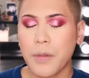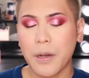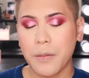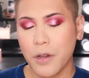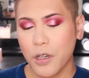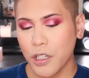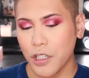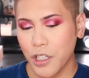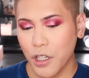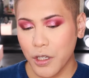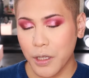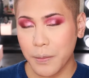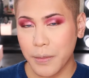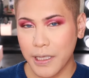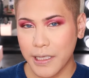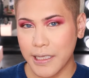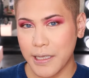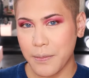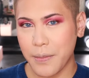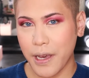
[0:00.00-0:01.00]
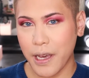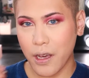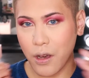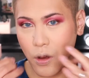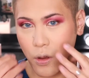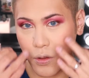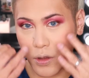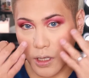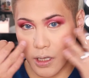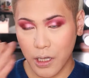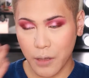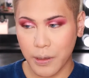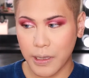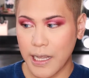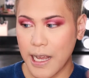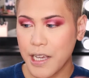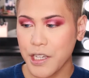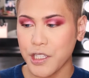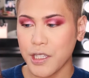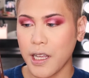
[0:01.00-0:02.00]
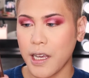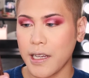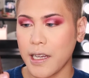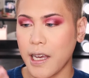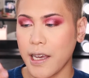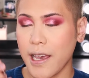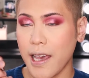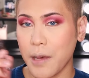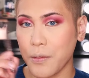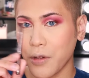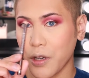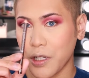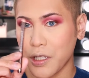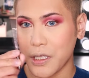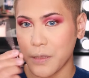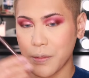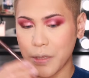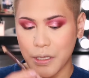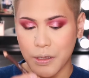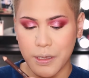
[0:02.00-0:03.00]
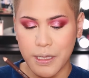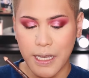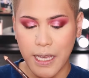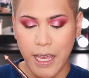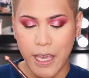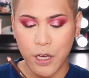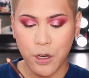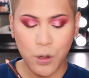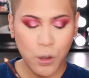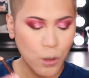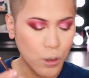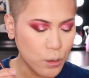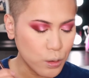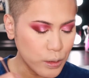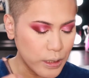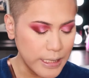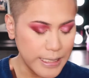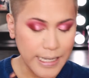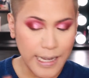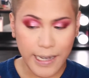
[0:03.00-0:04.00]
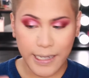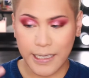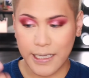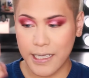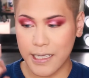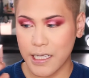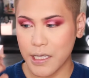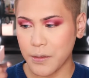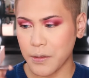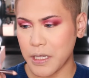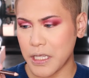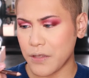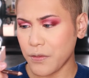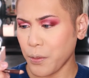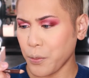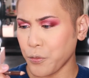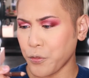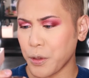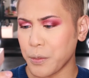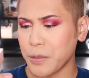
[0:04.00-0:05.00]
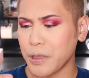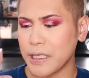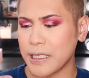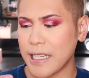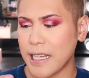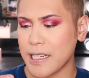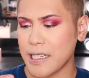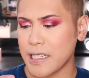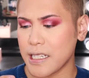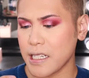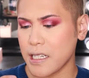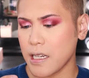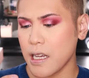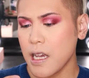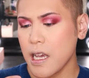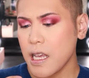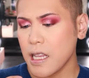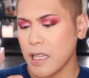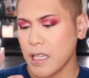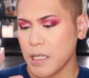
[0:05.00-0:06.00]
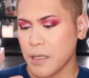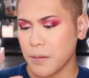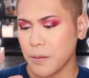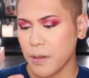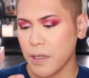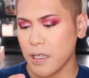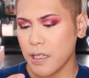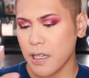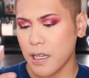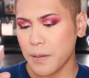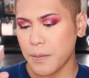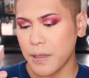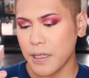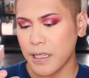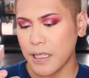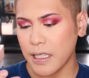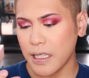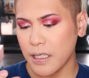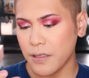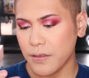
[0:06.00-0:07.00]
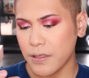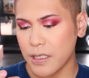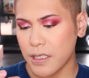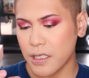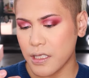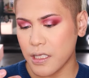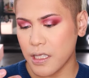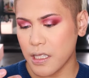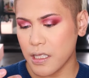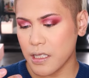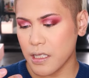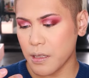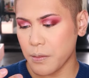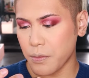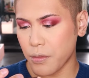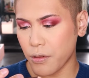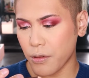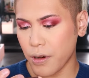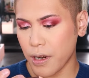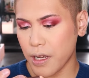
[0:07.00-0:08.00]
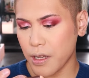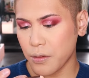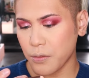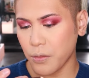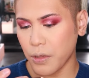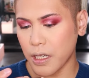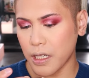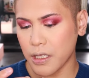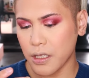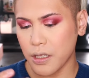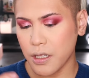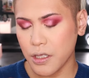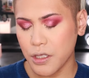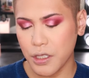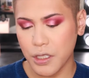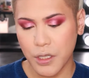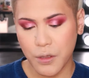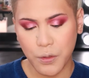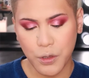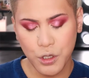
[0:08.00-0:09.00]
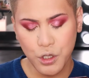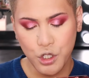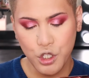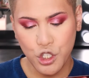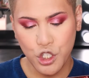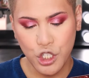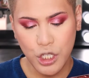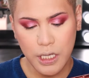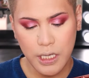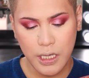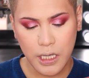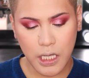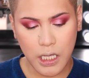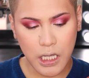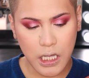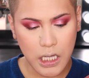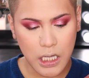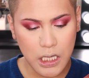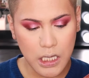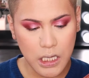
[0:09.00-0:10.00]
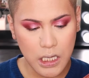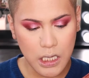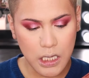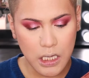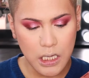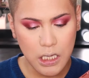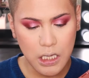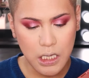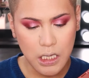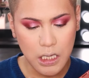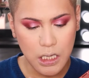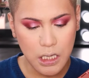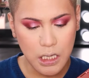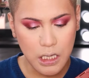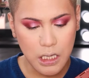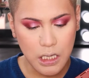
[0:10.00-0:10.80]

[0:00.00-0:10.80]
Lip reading: But I'm not gonna go completely bare on the lower lash line. I am going to be using a Kohl liner. This one is from Rimmel London. This one I believe is just a brown one. I don't actually know what shade this is.